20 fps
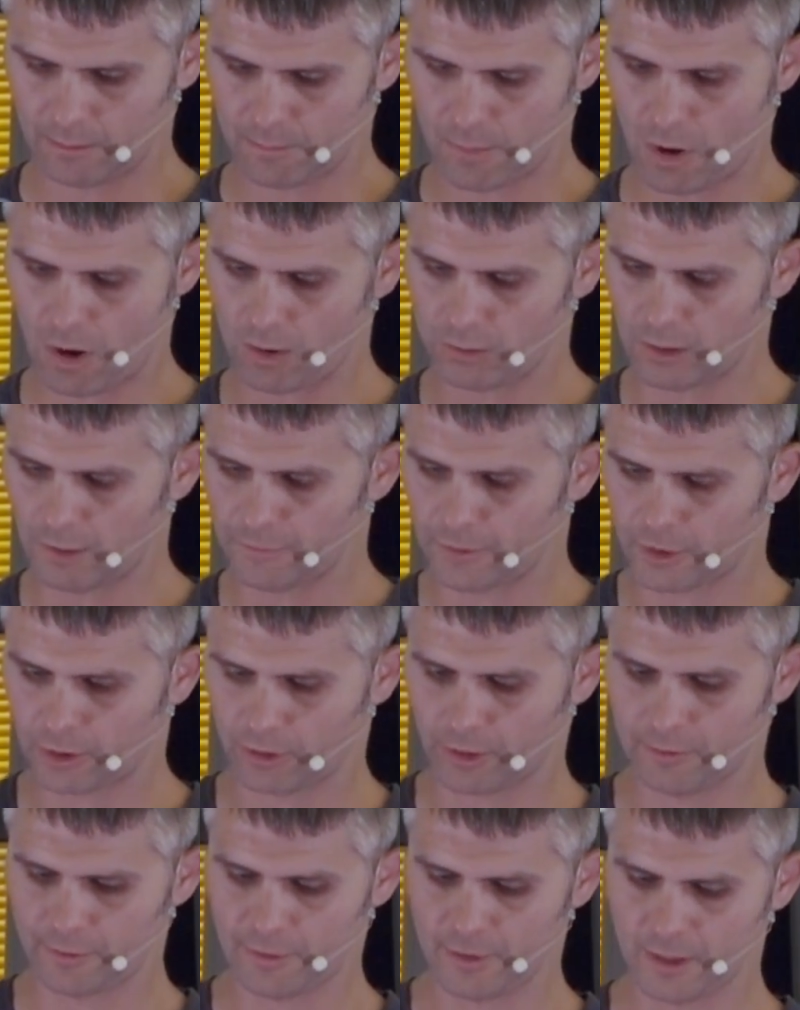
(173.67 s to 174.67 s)
Paul loved the
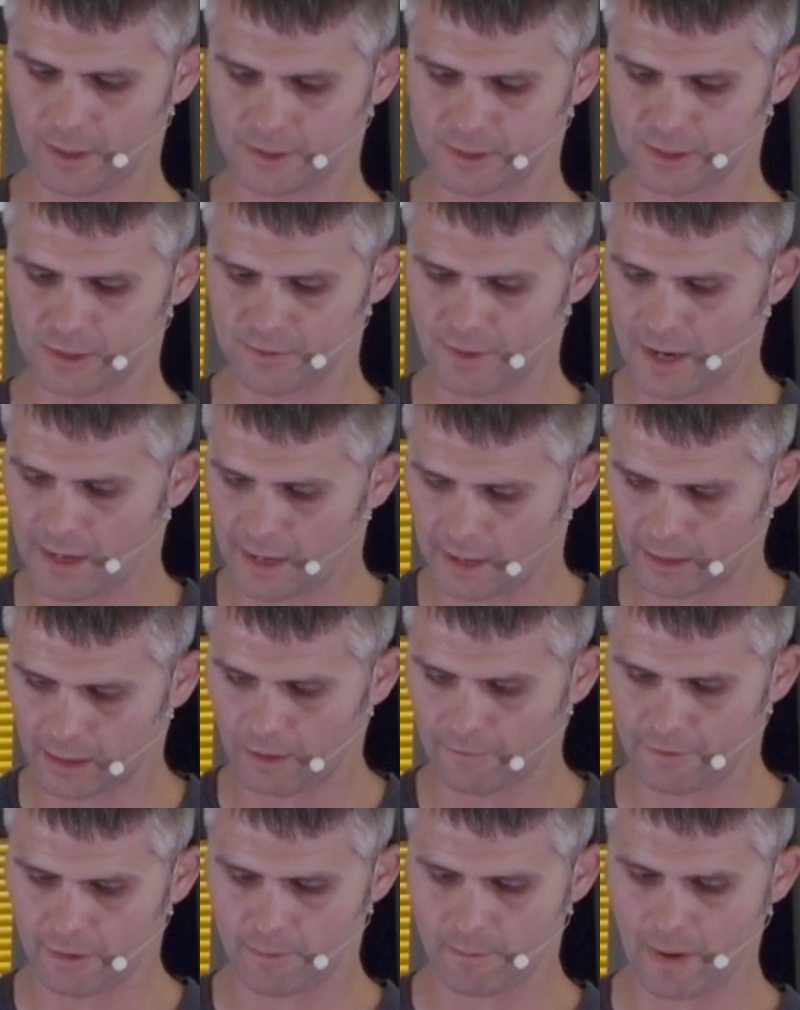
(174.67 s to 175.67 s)
Corinthians. They didn't
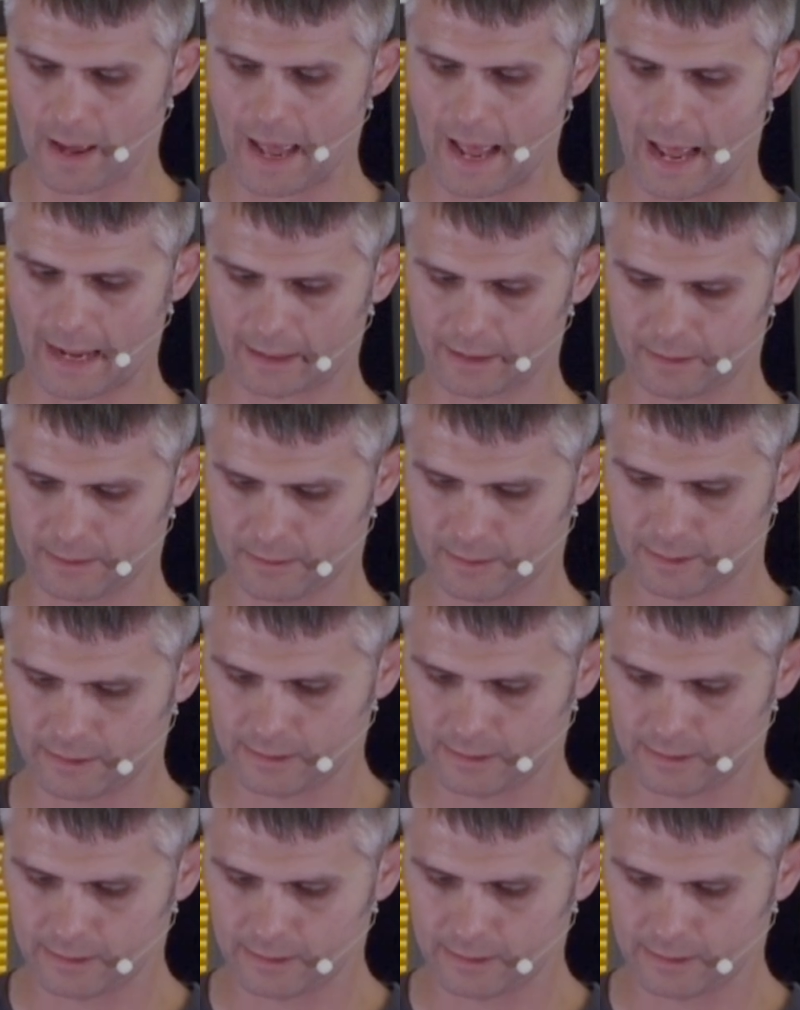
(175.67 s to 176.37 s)
love him back.